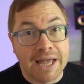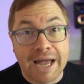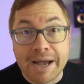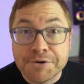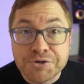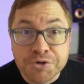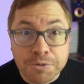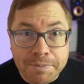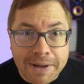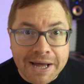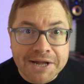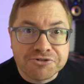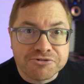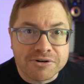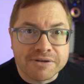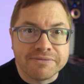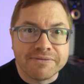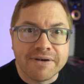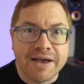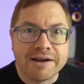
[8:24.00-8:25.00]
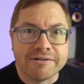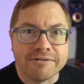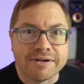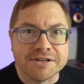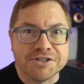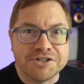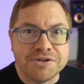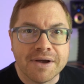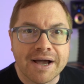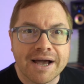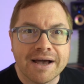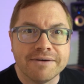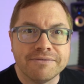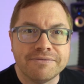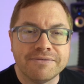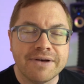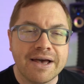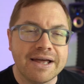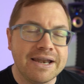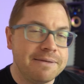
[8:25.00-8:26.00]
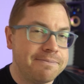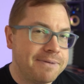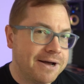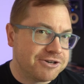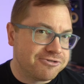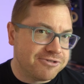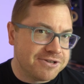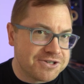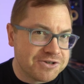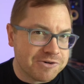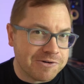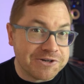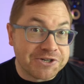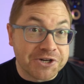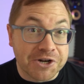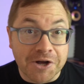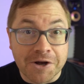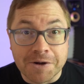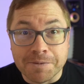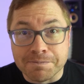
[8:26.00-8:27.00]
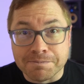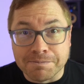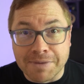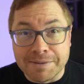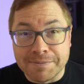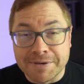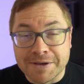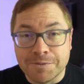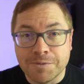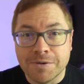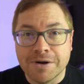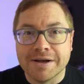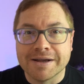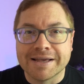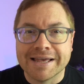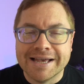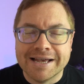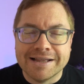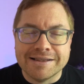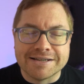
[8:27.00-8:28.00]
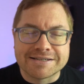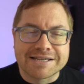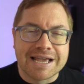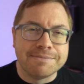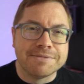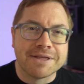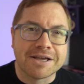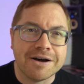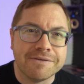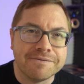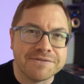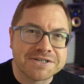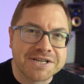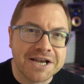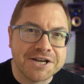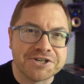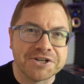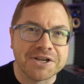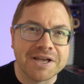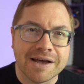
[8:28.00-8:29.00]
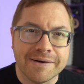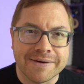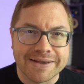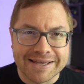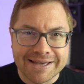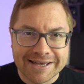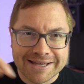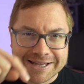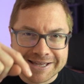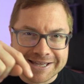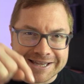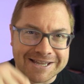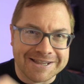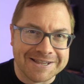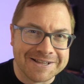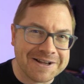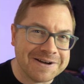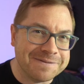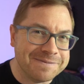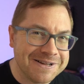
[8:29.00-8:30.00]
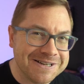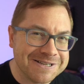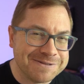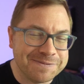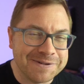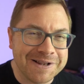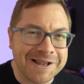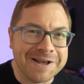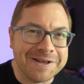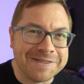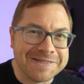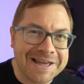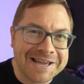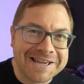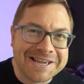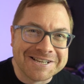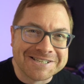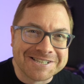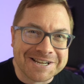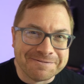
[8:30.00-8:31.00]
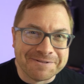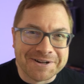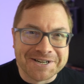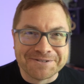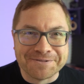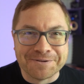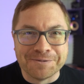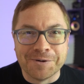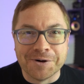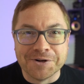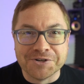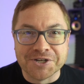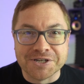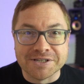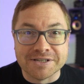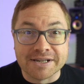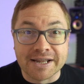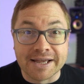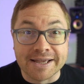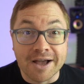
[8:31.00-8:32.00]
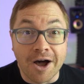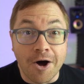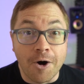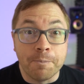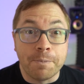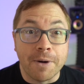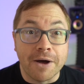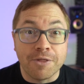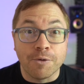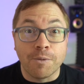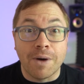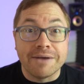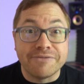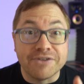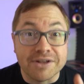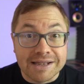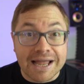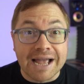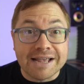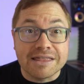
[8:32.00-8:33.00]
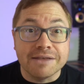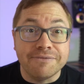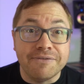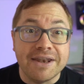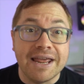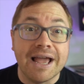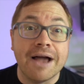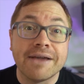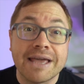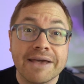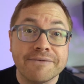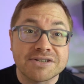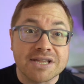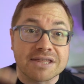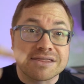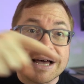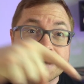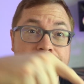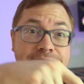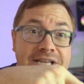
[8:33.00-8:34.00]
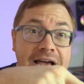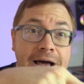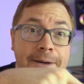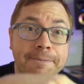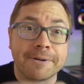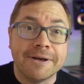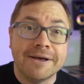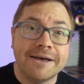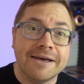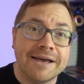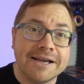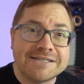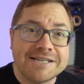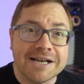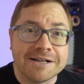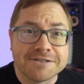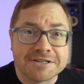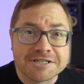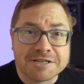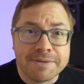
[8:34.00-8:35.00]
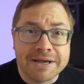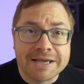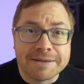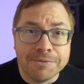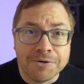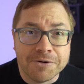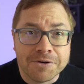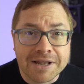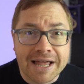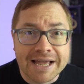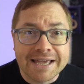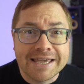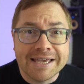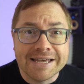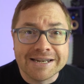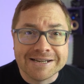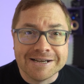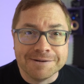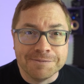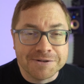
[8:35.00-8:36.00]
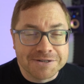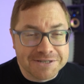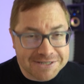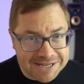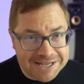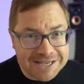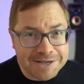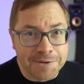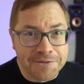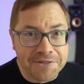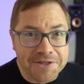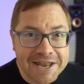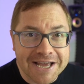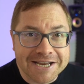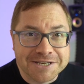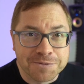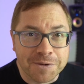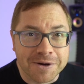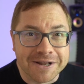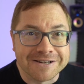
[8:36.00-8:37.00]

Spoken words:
how's your battery faring? Do you have any battery storage at home, maybe at work? Let's keep the conversation going in the comments below. Thank you so much for watching today. Oh, by the way, if you liked the video, give us a thumbs up. It tells us to make more like it, and we'll see you on the next